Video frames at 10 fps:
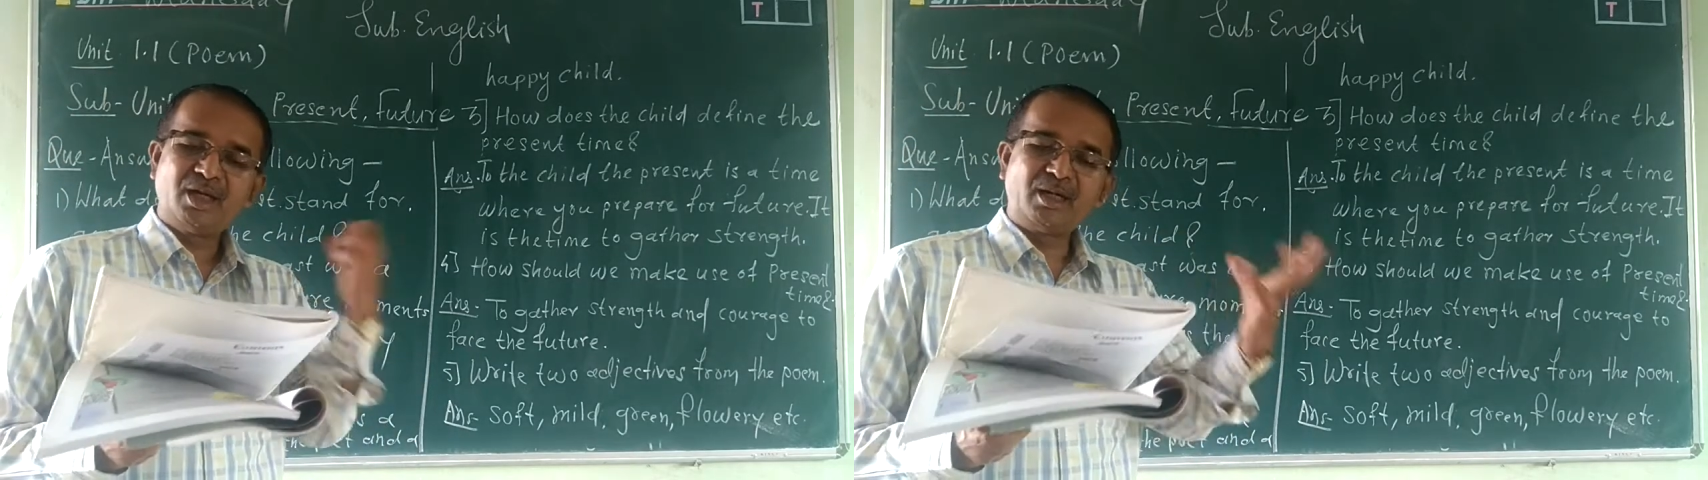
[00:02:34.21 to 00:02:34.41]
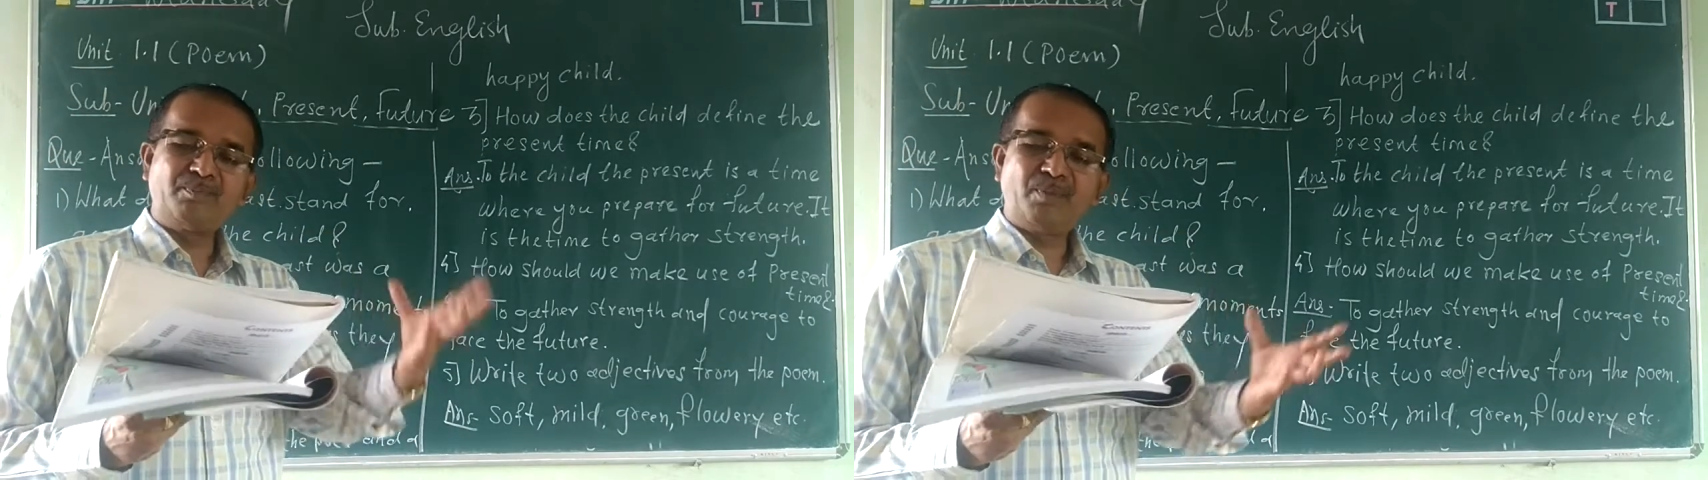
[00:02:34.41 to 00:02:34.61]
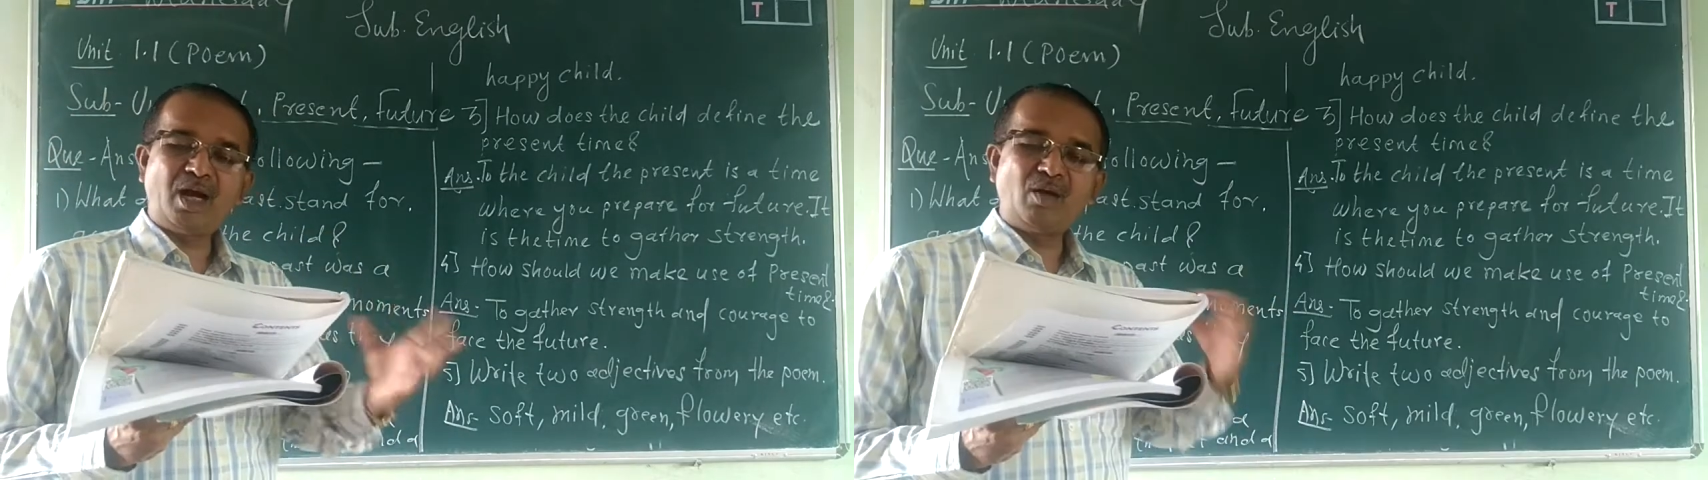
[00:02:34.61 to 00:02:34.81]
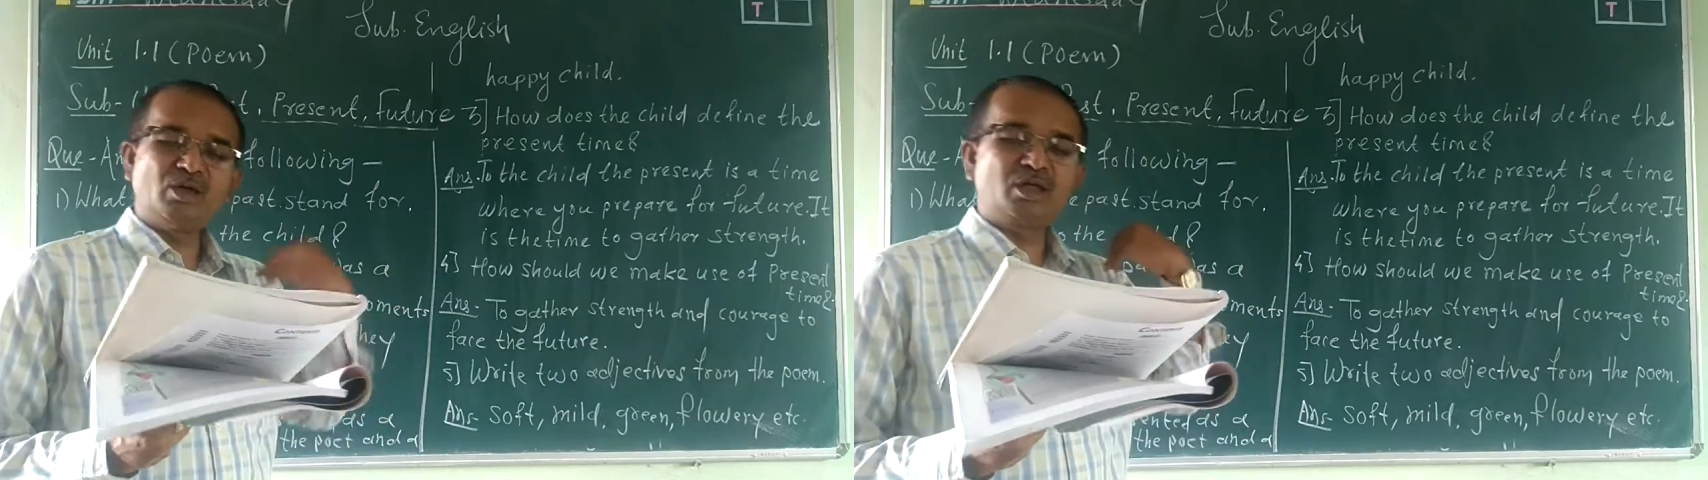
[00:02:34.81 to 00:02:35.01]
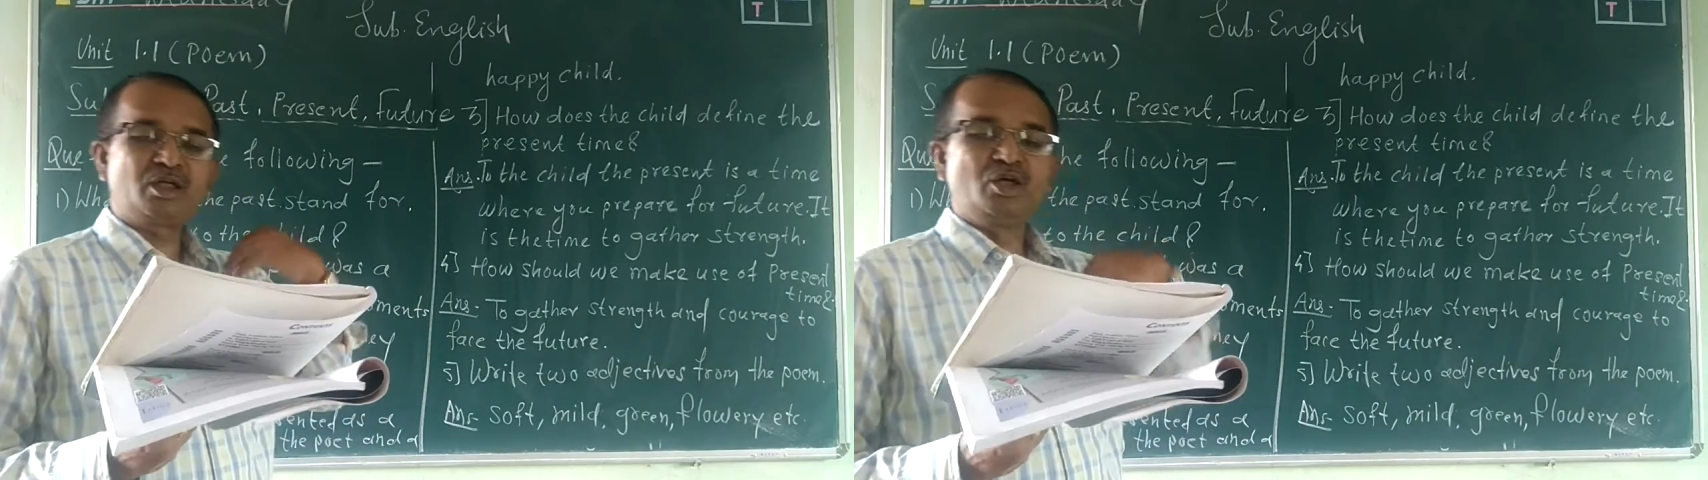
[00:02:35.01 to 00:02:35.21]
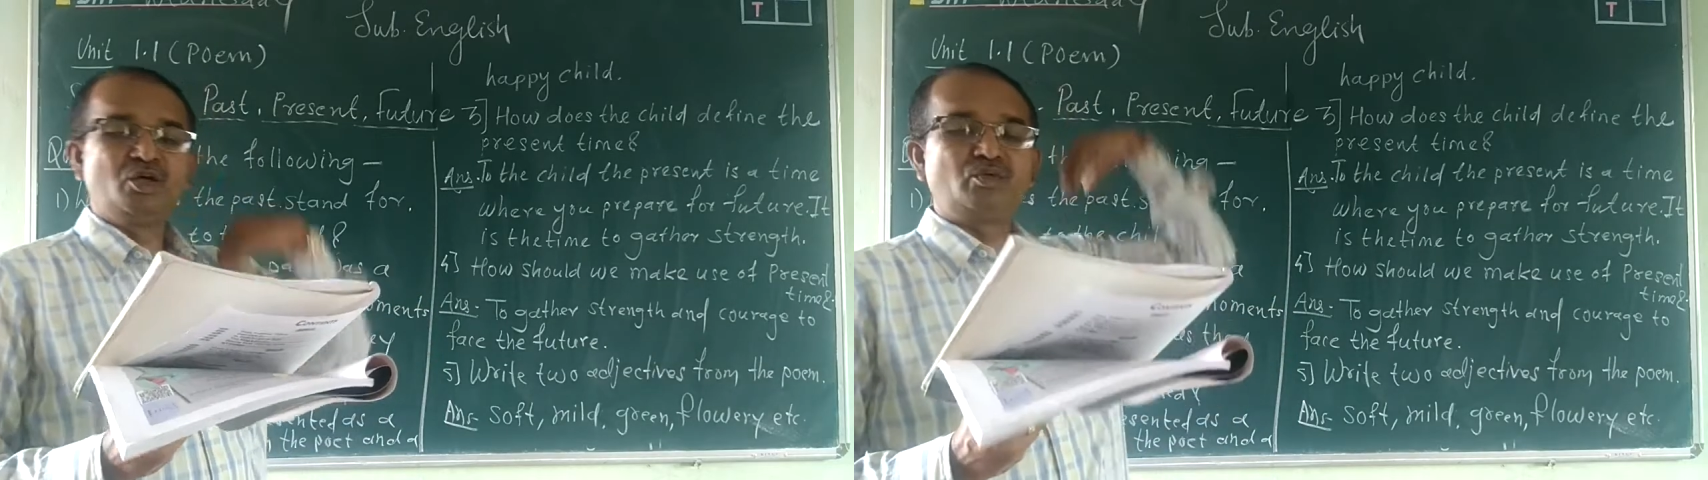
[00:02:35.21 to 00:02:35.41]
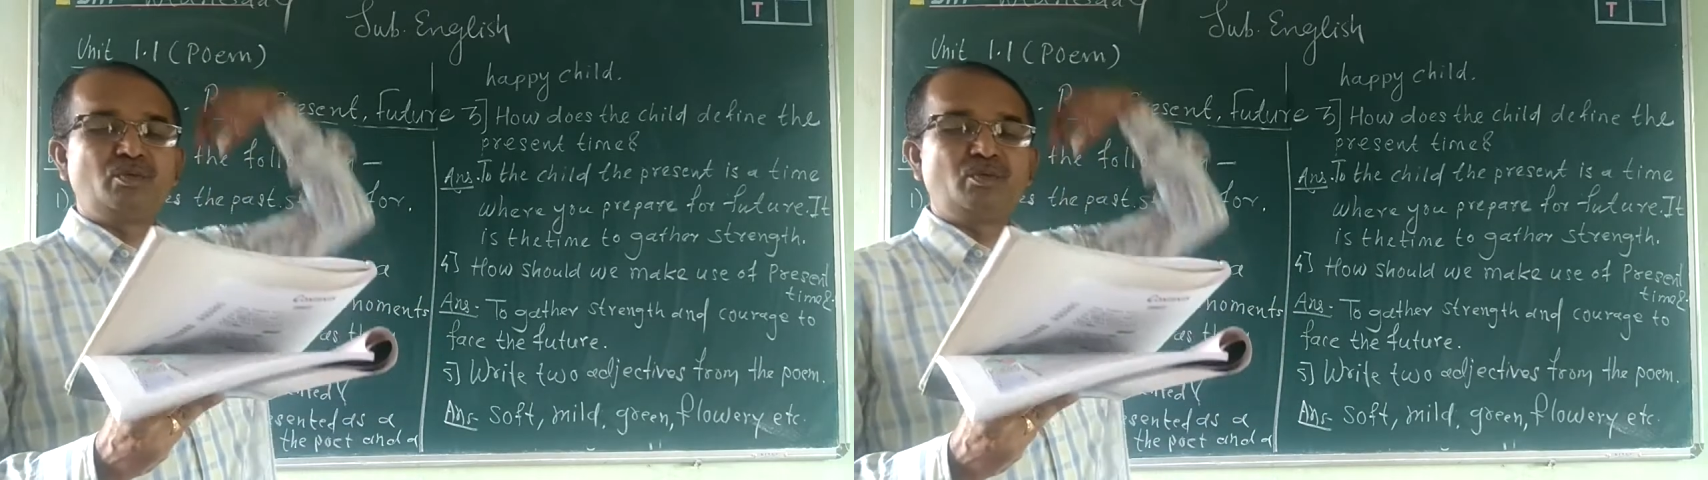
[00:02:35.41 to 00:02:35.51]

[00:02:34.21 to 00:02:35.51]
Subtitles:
and power